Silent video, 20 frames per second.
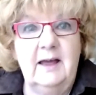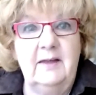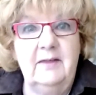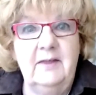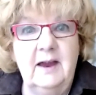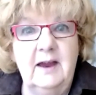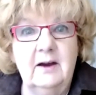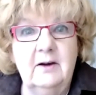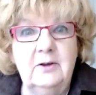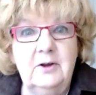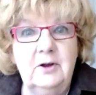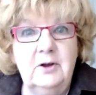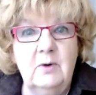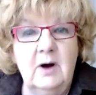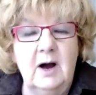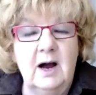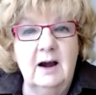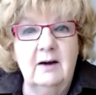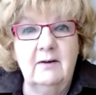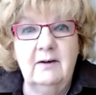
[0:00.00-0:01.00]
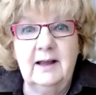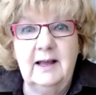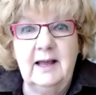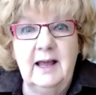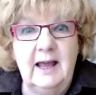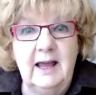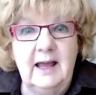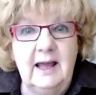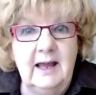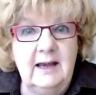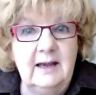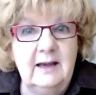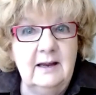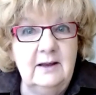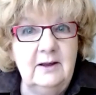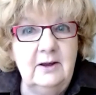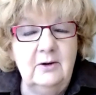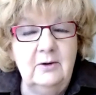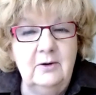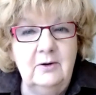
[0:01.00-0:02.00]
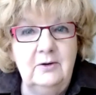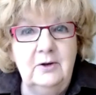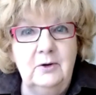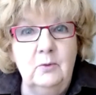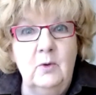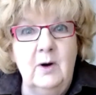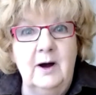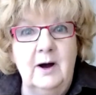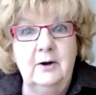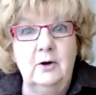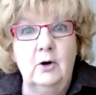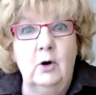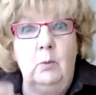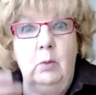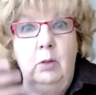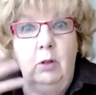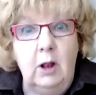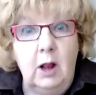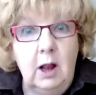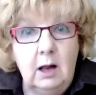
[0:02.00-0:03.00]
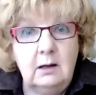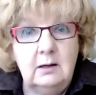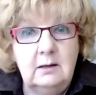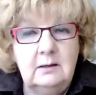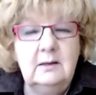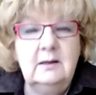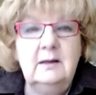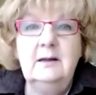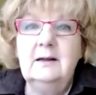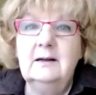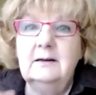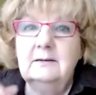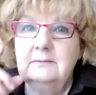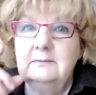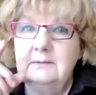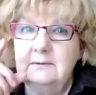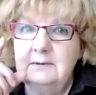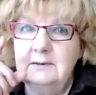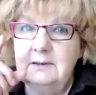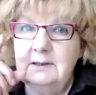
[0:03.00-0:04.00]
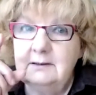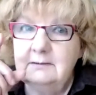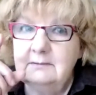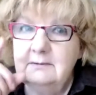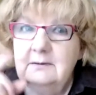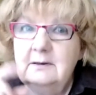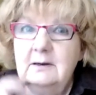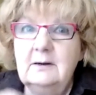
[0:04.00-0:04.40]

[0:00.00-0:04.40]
And there you are again. You want to go, bleh, what?